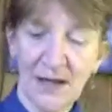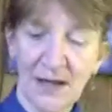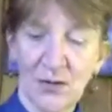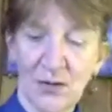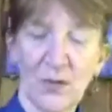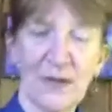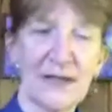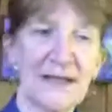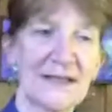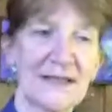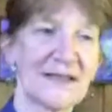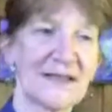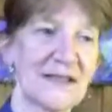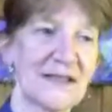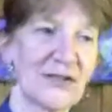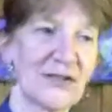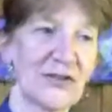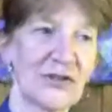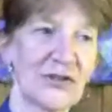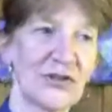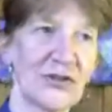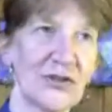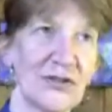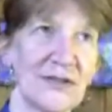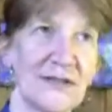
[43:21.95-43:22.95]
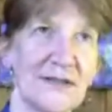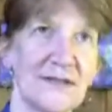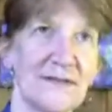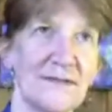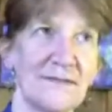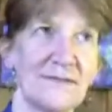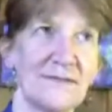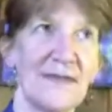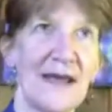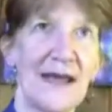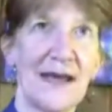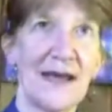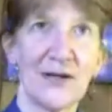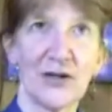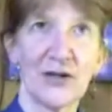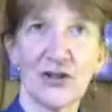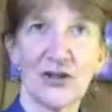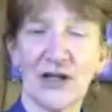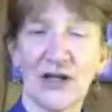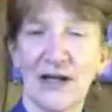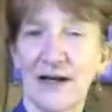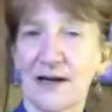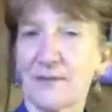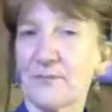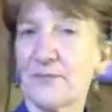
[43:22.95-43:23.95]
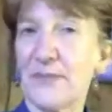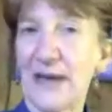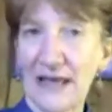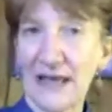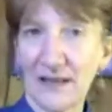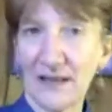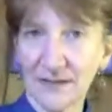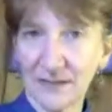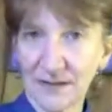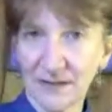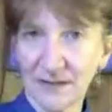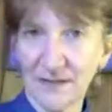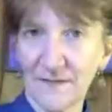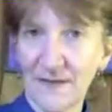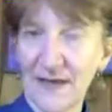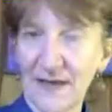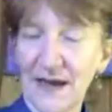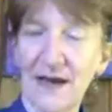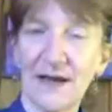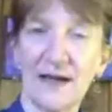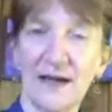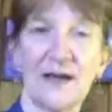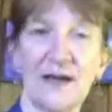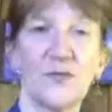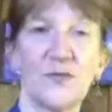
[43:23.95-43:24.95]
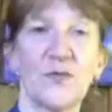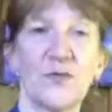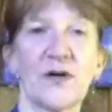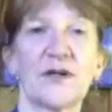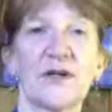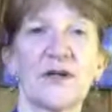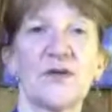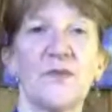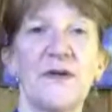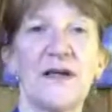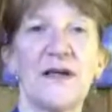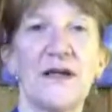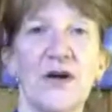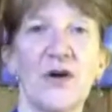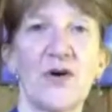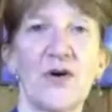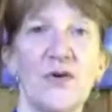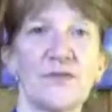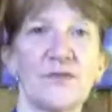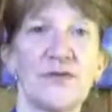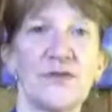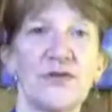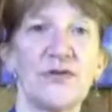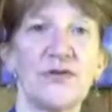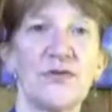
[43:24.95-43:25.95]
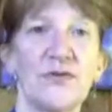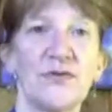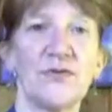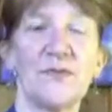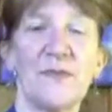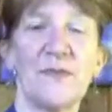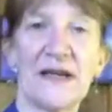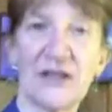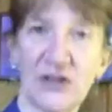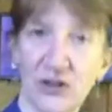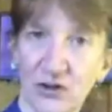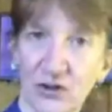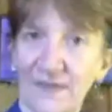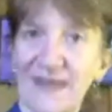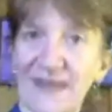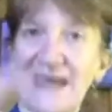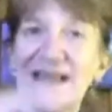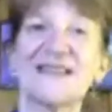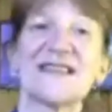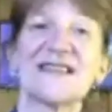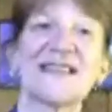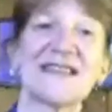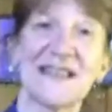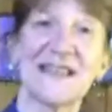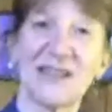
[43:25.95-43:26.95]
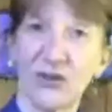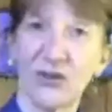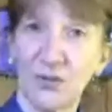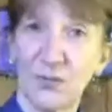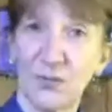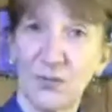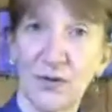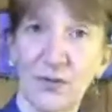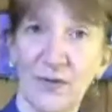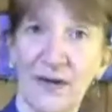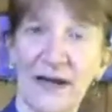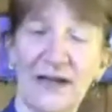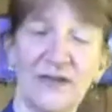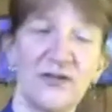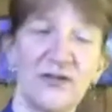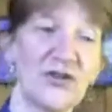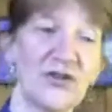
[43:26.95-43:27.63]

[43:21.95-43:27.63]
What is the certain energetic balance of that, and where can we go to make sure that doesn't loop around?